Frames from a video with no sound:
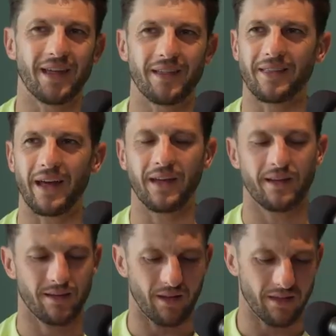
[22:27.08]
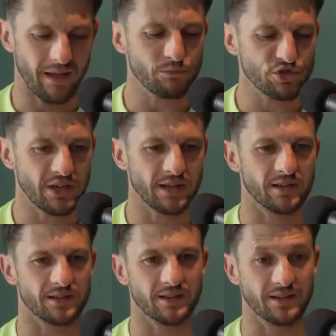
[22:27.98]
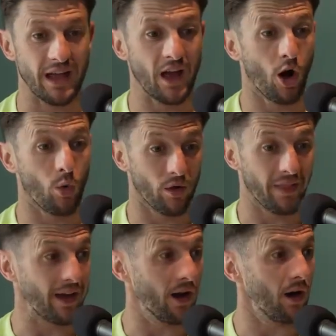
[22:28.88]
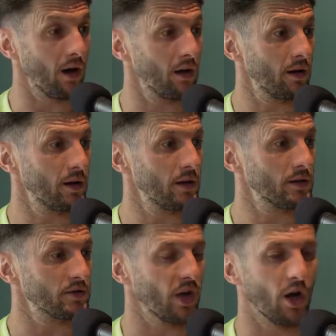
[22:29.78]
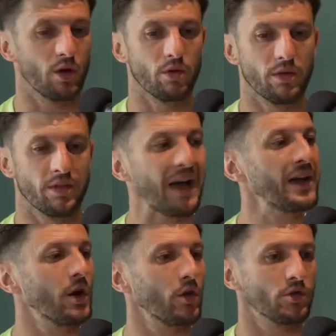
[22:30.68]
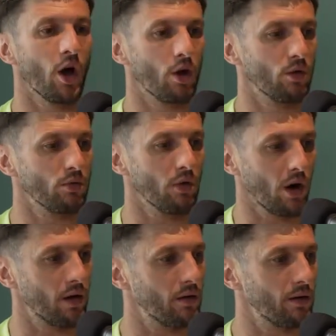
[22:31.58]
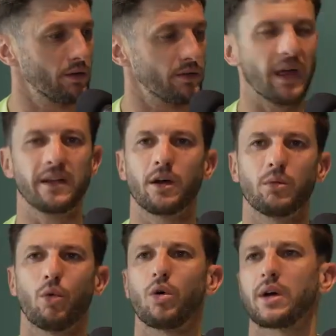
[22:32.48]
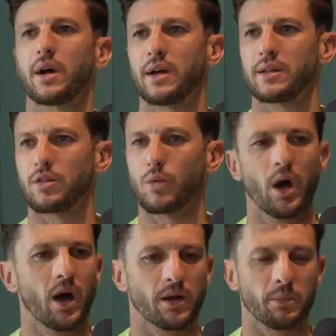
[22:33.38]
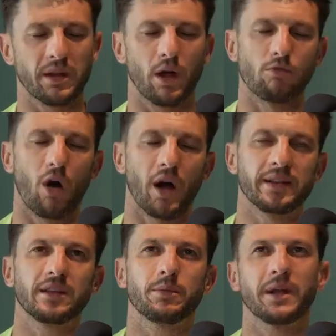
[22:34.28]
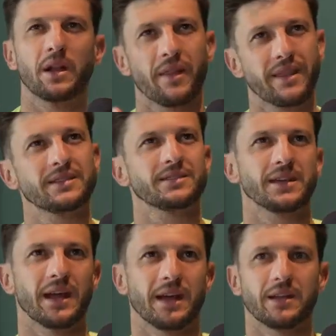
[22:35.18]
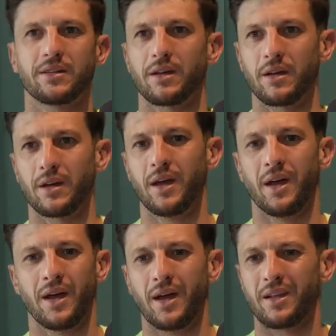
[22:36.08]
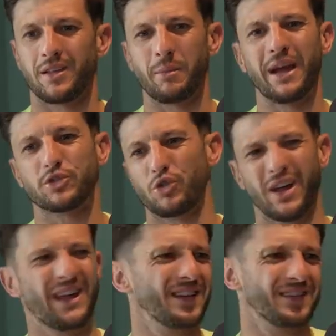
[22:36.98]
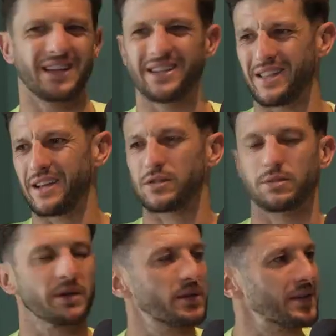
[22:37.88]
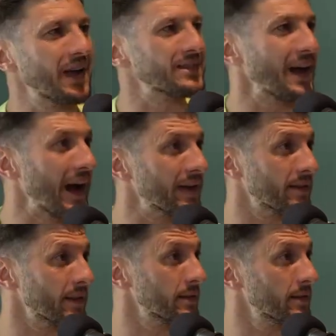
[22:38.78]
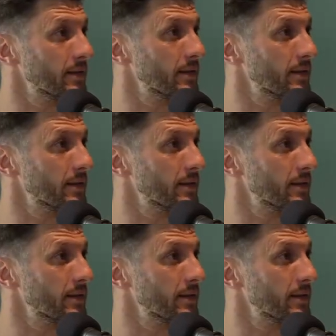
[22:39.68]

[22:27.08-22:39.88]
Them geniuses, they are what they are. So they don't know. They don't walk into work and be like, right, I need to be like this today to make sure he sees this, because that's acting.